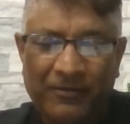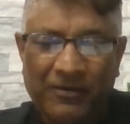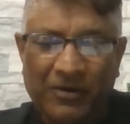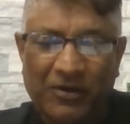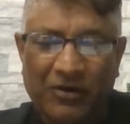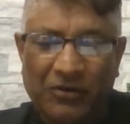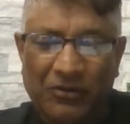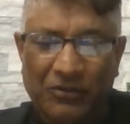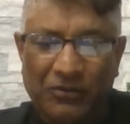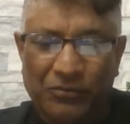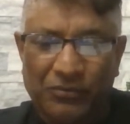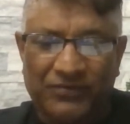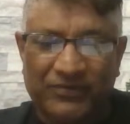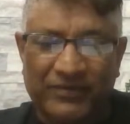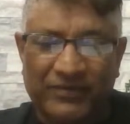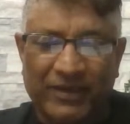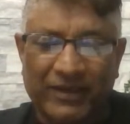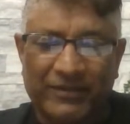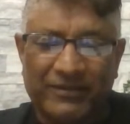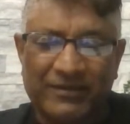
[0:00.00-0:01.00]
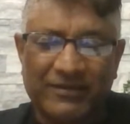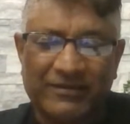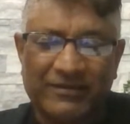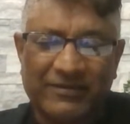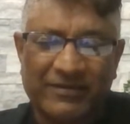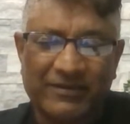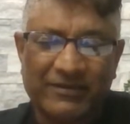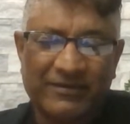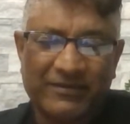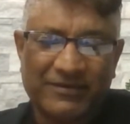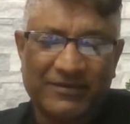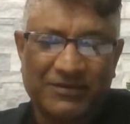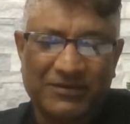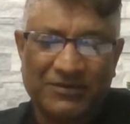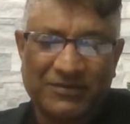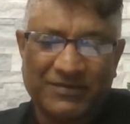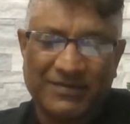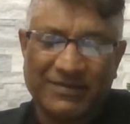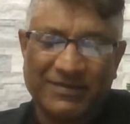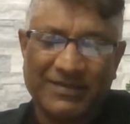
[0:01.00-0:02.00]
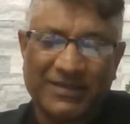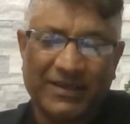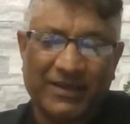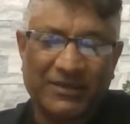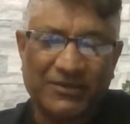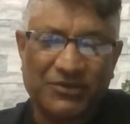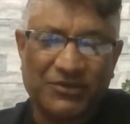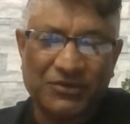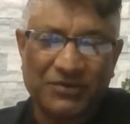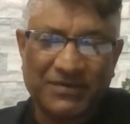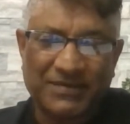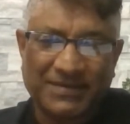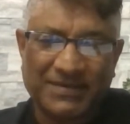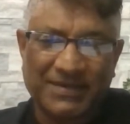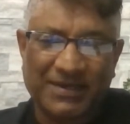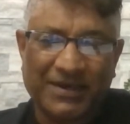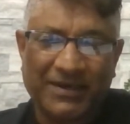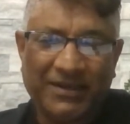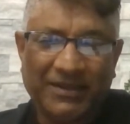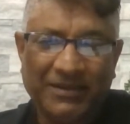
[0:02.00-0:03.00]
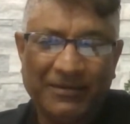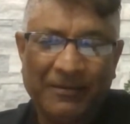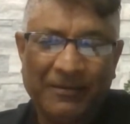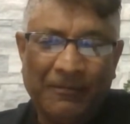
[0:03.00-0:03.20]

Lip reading: all those sentences just that I just said,